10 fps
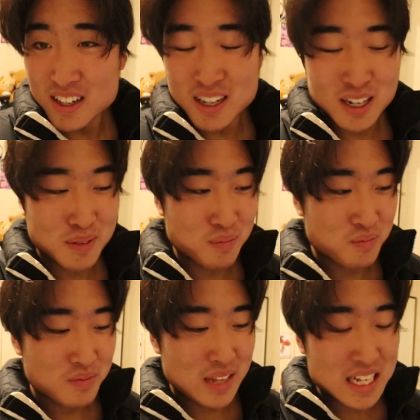Um,
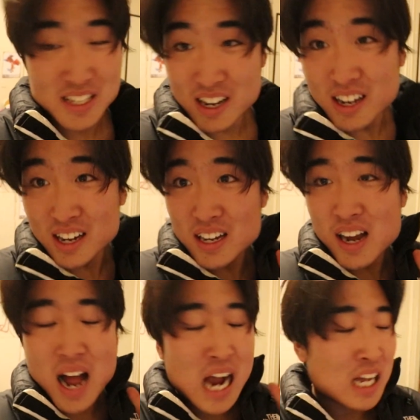that's not good.
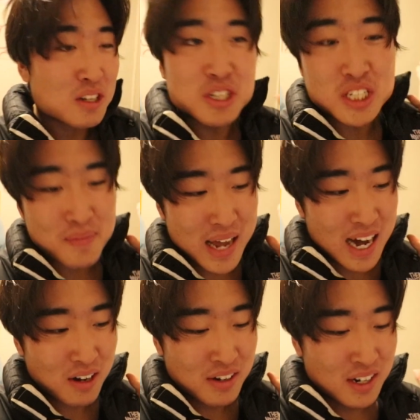I gotta go to the gym
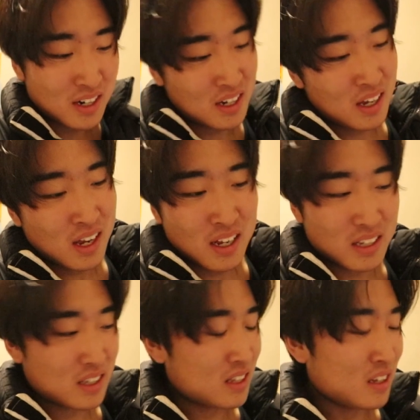now.
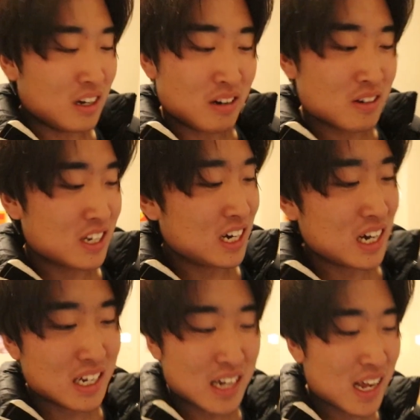Oh
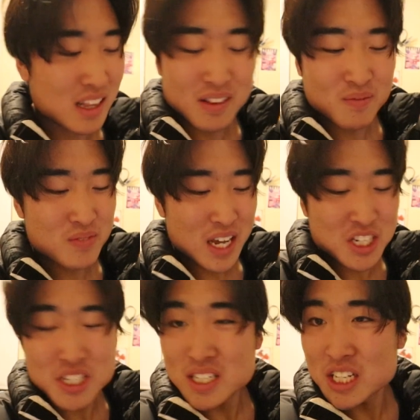God, I, I
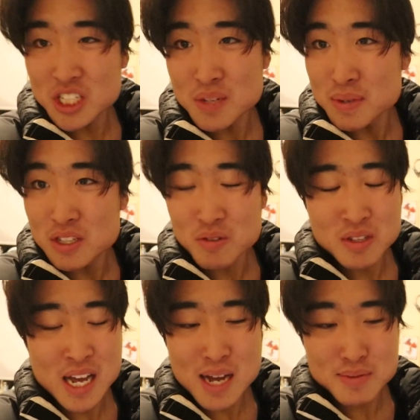just said I shouldn't be doing
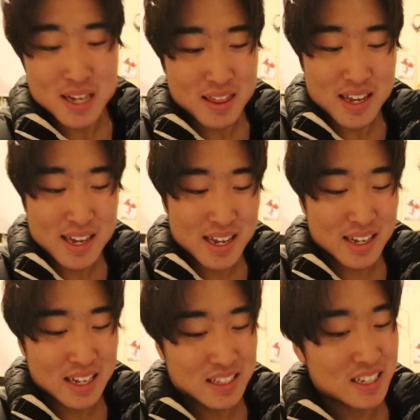naps like that,
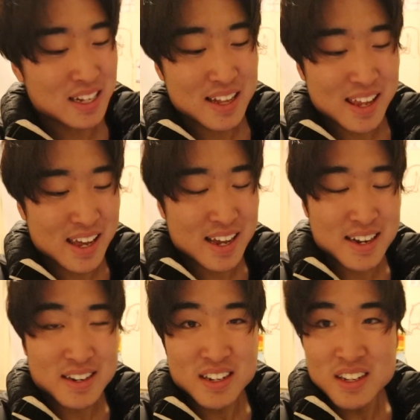and I did it
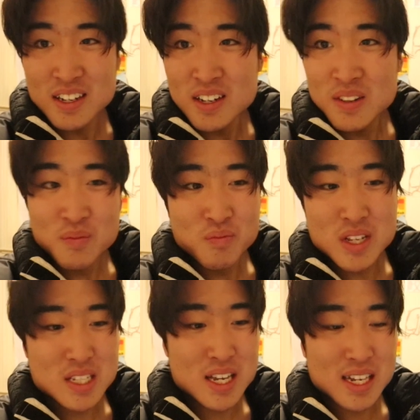again.
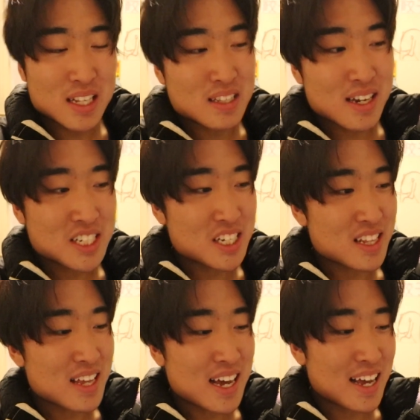This is like an
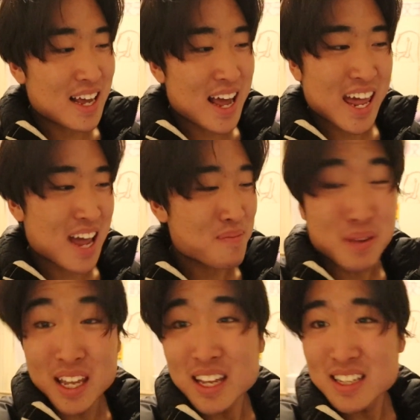addiction that I can't
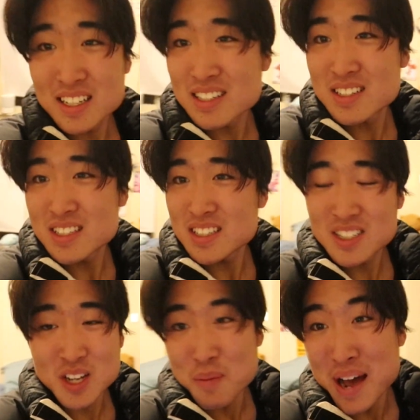beat. This is
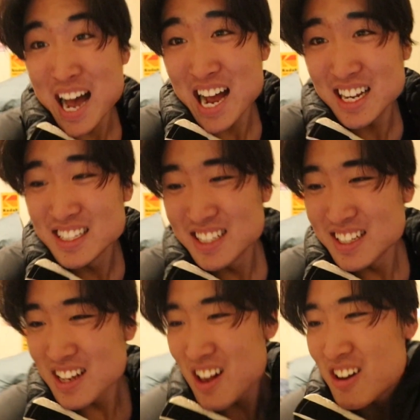so bad.
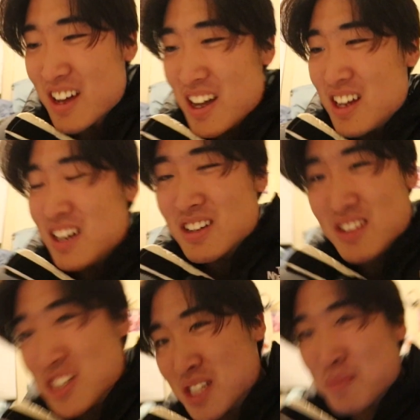Okay, I'm gonna go
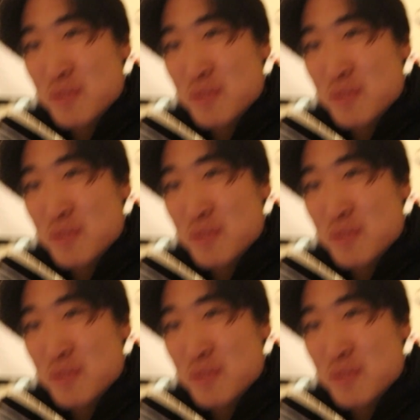to the gym